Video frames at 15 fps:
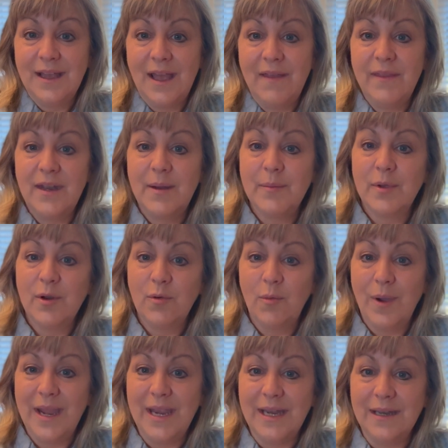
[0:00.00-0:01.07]
And then I'm going to
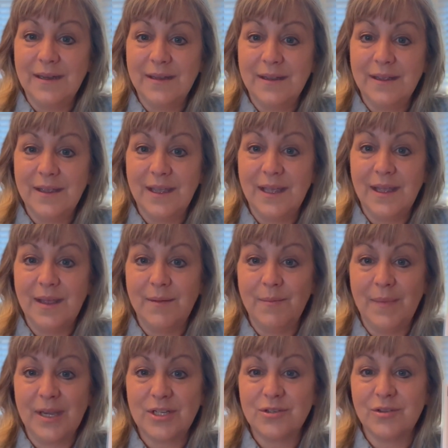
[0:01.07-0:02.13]
wait,
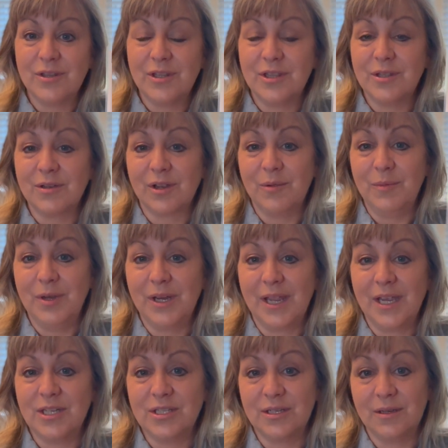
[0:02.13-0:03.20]
make sure that the
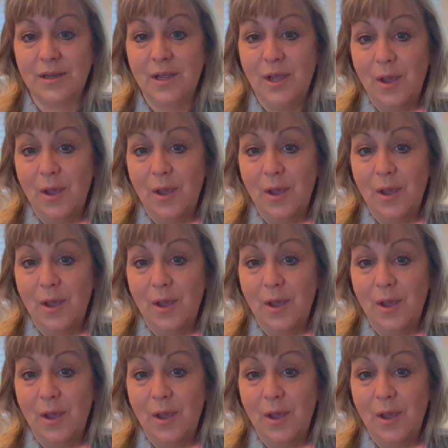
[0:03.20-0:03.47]
communication